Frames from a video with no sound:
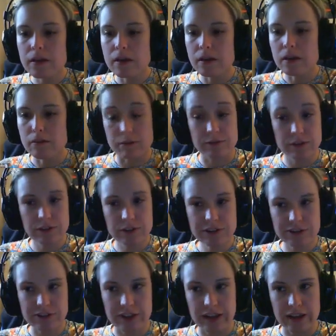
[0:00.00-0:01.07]

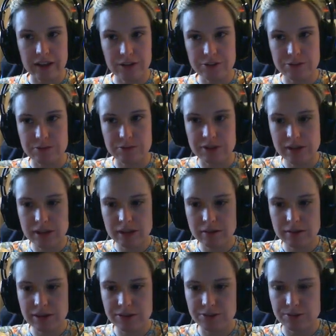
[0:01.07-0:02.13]
Reverse Talos, so we didn't get an
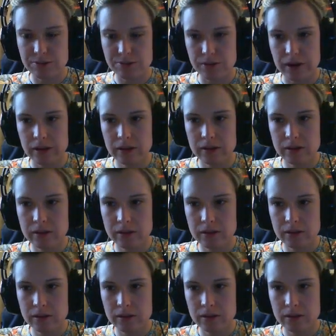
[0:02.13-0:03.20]
amazing rare.
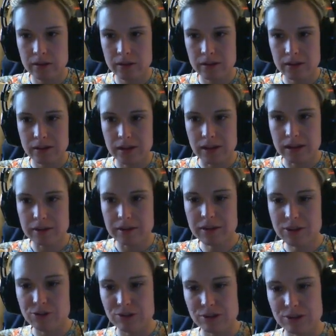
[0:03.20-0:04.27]
And a
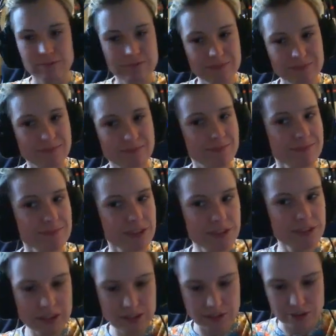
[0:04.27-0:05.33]
Beedrill.
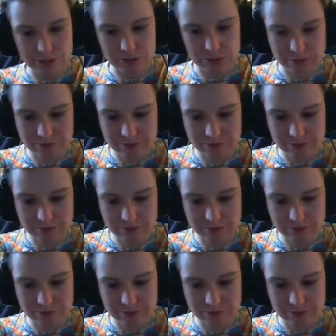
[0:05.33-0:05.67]
Nothing in this one.